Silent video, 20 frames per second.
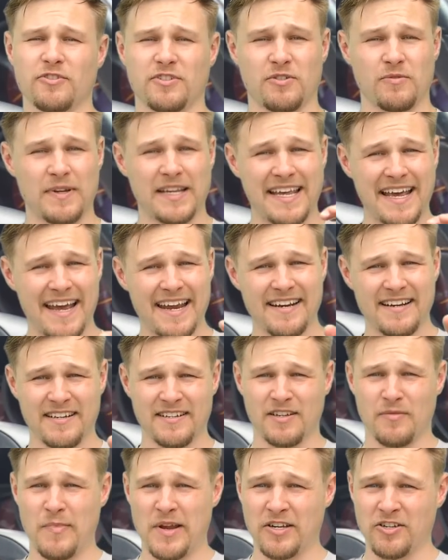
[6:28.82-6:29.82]
So again,
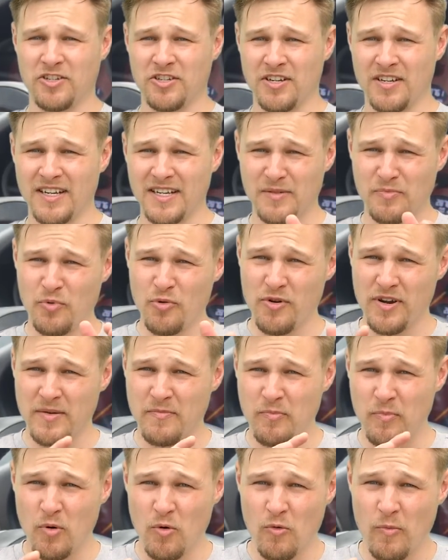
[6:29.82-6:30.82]
as I mentioned, it's pretty
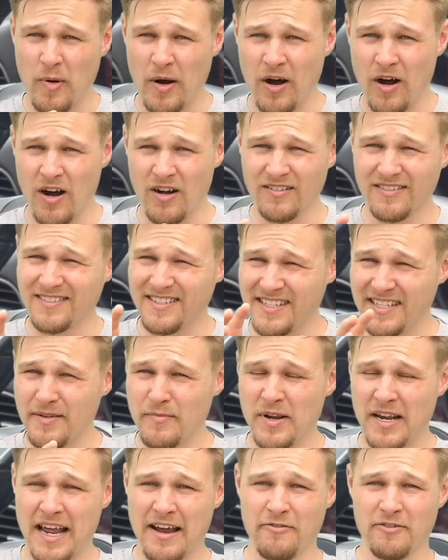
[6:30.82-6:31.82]
ballpark
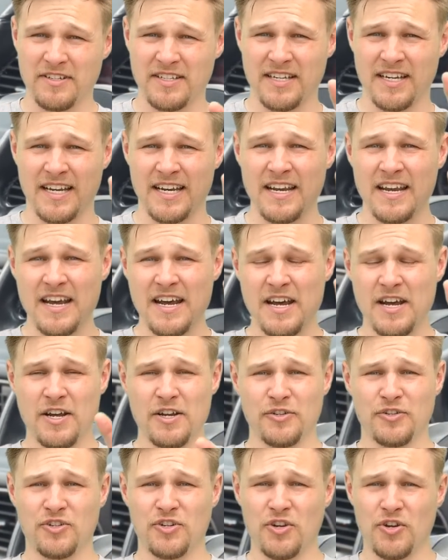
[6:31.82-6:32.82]
similarity
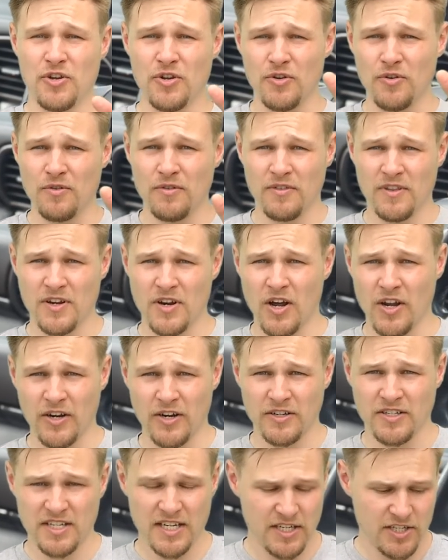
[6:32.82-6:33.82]
to the
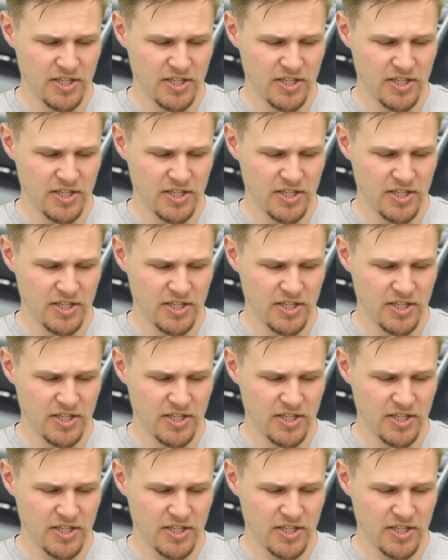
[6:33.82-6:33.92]
996